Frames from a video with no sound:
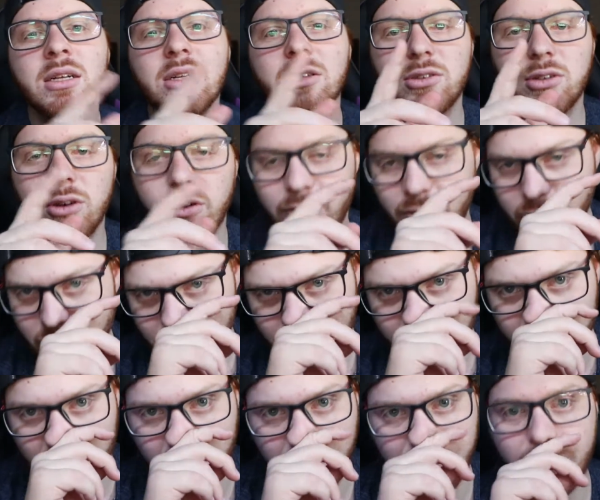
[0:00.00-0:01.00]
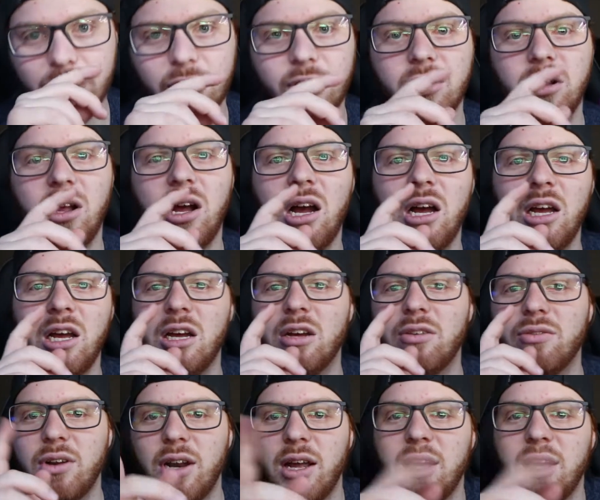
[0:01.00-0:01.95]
So for example, I have